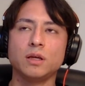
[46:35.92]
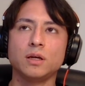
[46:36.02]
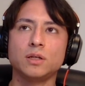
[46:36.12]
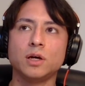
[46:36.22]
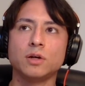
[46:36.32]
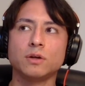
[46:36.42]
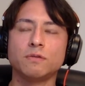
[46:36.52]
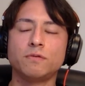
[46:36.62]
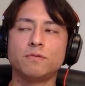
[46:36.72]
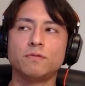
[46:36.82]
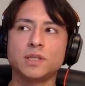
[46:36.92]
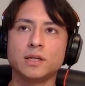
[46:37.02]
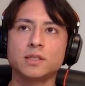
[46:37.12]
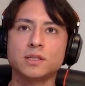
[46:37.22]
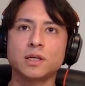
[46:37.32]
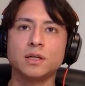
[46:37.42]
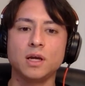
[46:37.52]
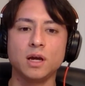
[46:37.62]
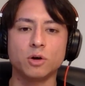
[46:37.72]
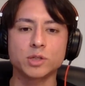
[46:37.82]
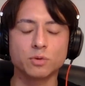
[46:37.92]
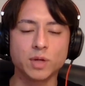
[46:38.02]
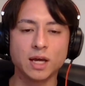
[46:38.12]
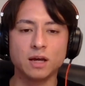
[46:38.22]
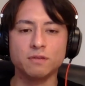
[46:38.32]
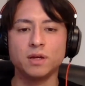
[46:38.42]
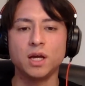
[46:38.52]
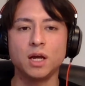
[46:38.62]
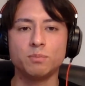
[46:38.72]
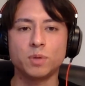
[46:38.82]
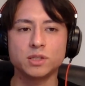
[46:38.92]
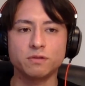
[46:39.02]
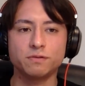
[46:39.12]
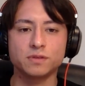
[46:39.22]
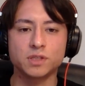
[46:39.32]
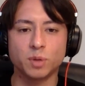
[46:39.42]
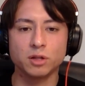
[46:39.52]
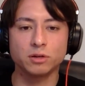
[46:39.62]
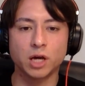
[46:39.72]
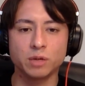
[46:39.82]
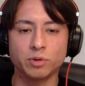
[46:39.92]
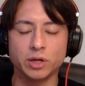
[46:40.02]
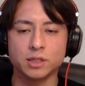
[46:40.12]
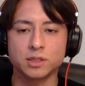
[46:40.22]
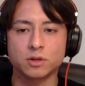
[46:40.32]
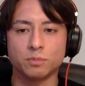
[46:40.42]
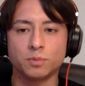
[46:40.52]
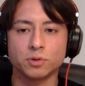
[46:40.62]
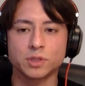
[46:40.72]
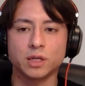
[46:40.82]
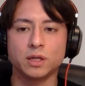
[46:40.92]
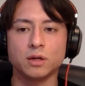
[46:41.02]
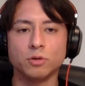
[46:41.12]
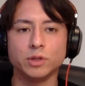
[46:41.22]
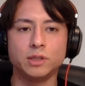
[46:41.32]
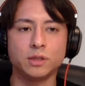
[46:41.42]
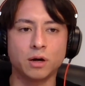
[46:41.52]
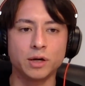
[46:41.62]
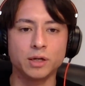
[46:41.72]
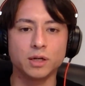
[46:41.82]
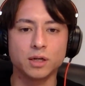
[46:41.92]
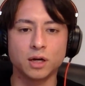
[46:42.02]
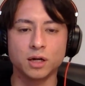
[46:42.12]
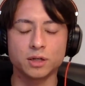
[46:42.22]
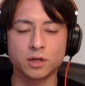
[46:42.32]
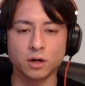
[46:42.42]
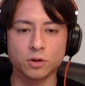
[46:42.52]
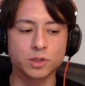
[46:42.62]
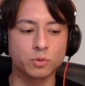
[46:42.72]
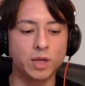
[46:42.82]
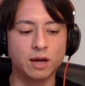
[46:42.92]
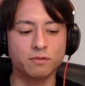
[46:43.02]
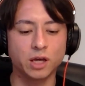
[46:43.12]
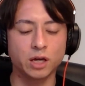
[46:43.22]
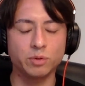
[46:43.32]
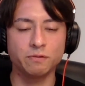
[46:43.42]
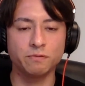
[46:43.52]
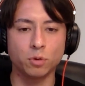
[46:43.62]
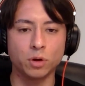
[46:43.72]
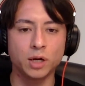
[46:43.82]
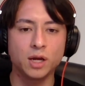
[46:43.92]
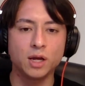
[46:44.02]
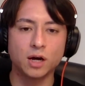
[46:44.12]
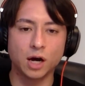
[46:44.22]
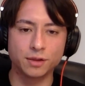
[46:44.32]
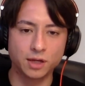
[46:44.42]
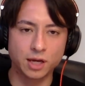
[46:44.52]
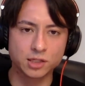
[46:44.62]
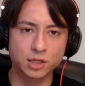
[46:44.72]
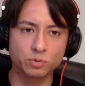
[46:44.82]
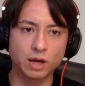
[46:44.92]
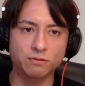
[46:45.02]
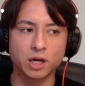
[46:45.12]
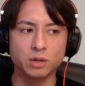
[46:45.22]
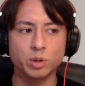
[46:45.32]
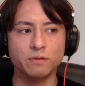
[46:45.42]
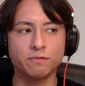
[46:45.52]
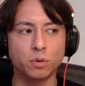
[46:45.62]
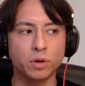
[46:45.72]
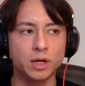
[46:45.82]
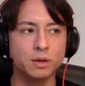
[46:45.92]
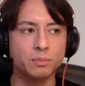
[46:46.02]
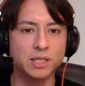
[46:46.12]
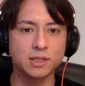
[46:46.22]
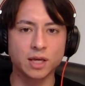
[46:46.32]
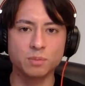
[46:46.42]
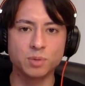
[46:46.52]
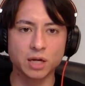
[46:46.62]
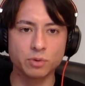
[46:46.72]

No, 6, is it? Okay, so we have a bunch of smaller libraries composing only Dart code. So we have a library for authentication, we have a library for basic API